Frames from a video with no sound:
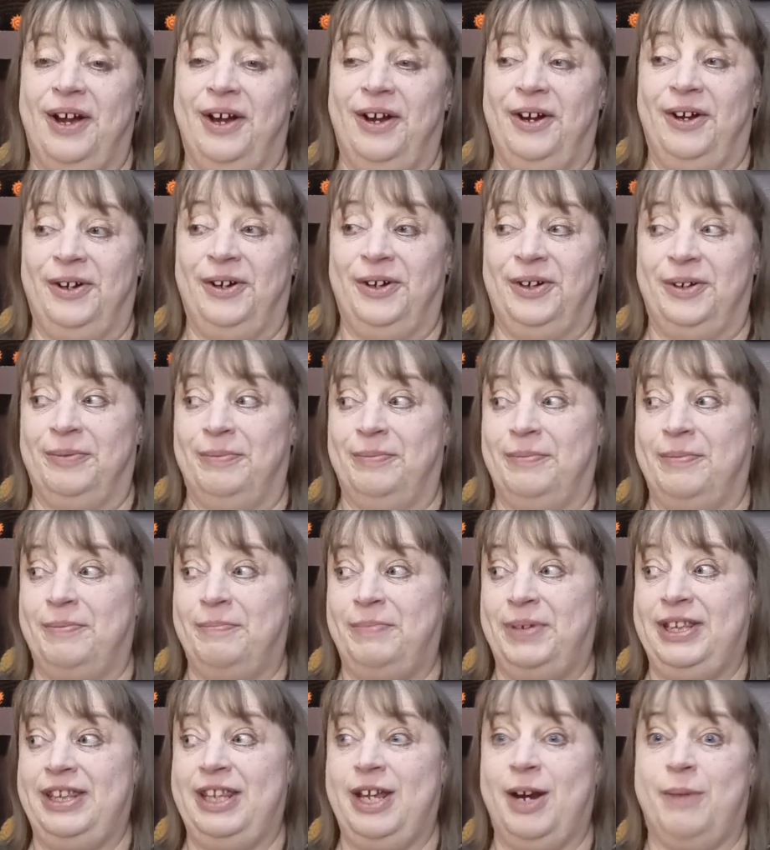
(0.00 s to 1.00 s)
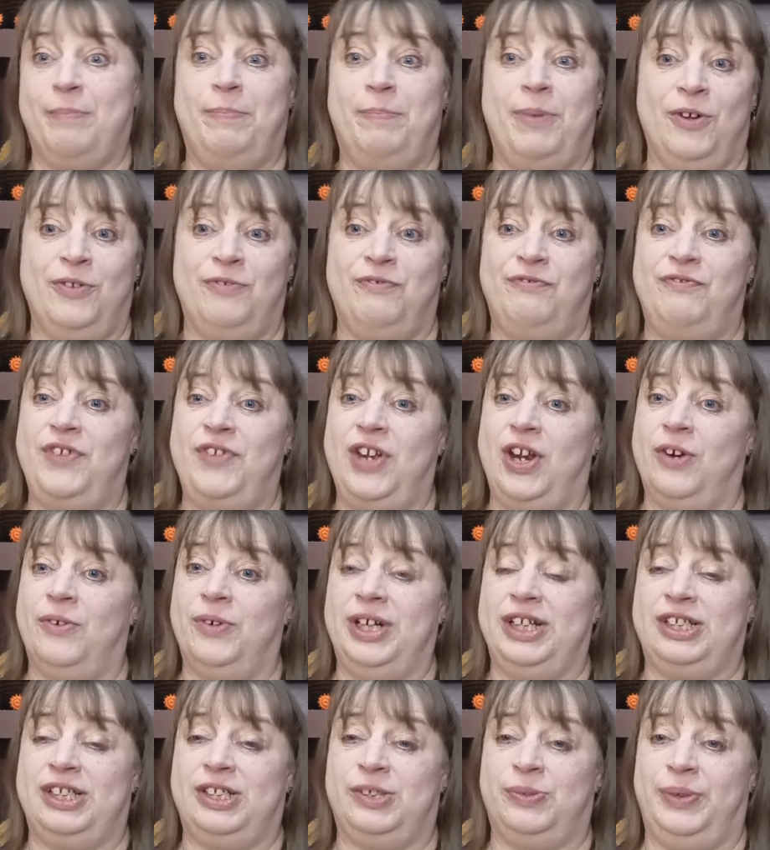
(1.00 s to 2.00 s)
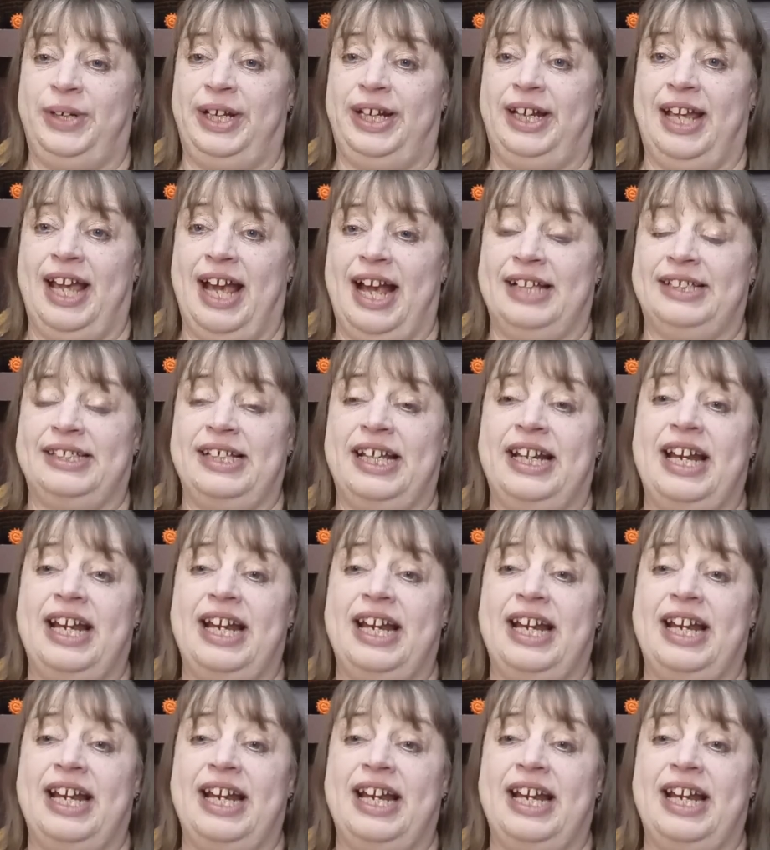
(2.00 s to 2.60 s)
But they're both very sweet cats.